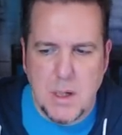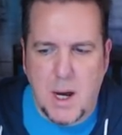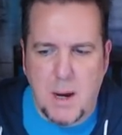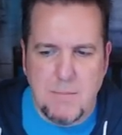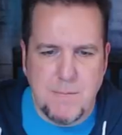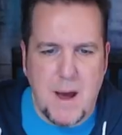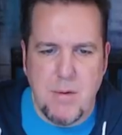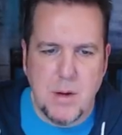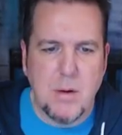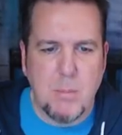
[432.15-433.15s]
um, five
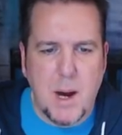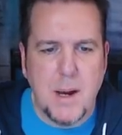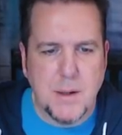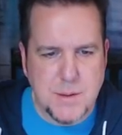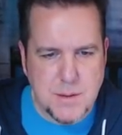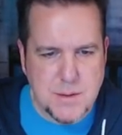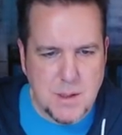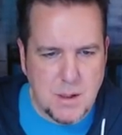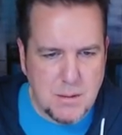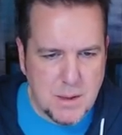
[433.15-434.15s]
hundred miles or
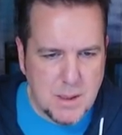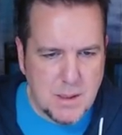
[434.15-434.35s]
so.